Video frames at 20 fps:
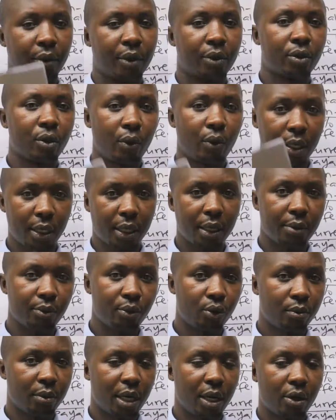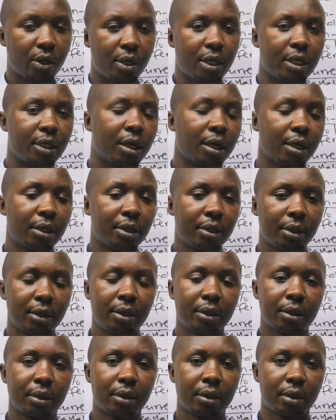So welcome to my online
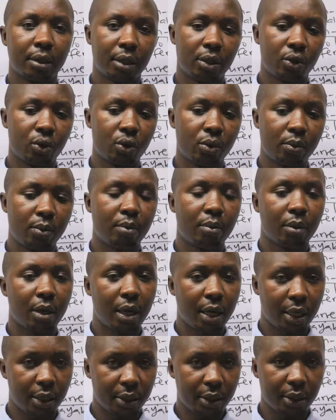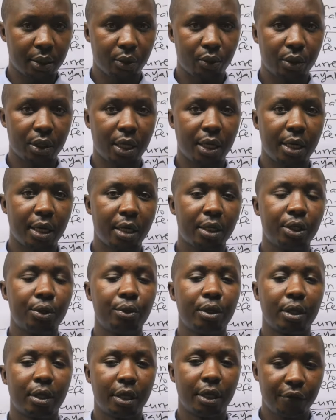classes, the Zoom classes which are done
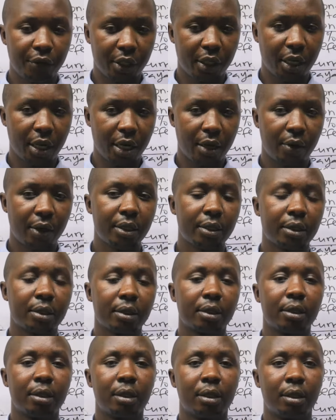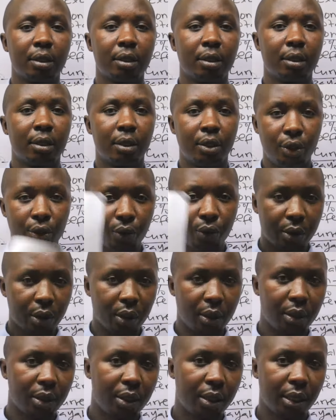during the evening hours. Use
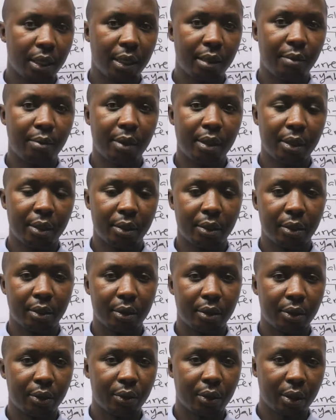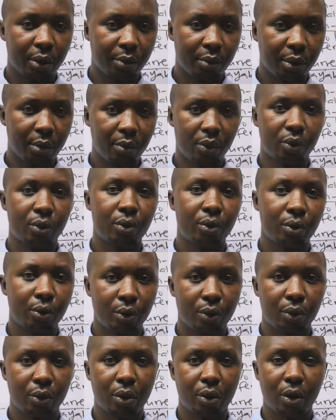the number. You can be able
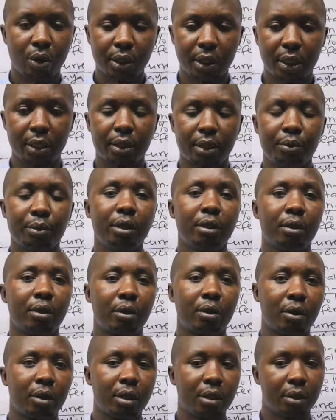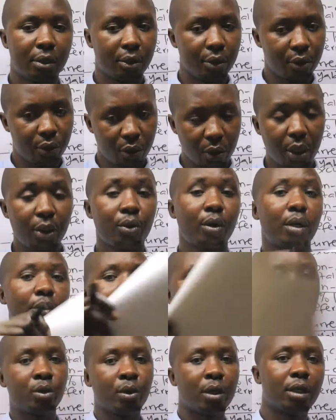to contact me on so that you can
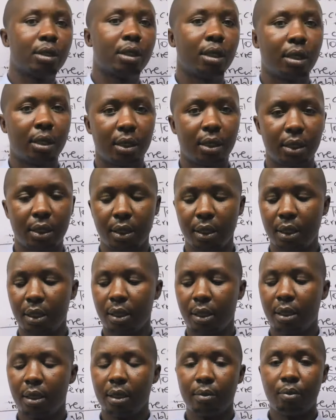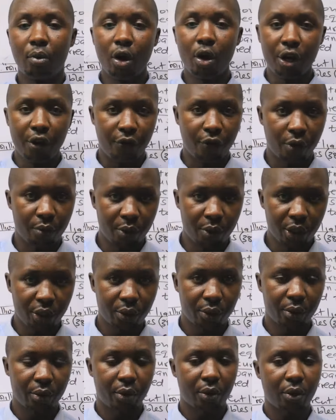be able to get more
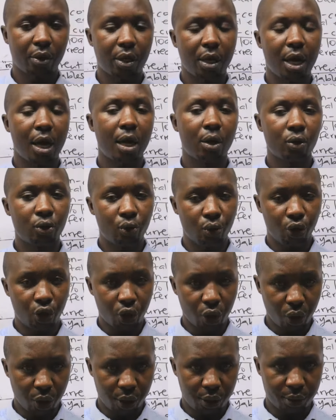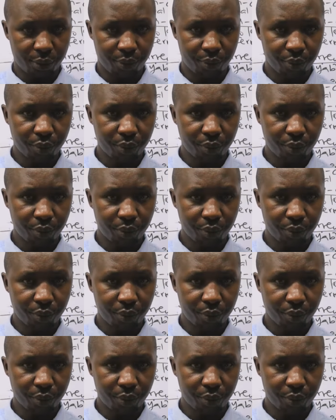information on how to join.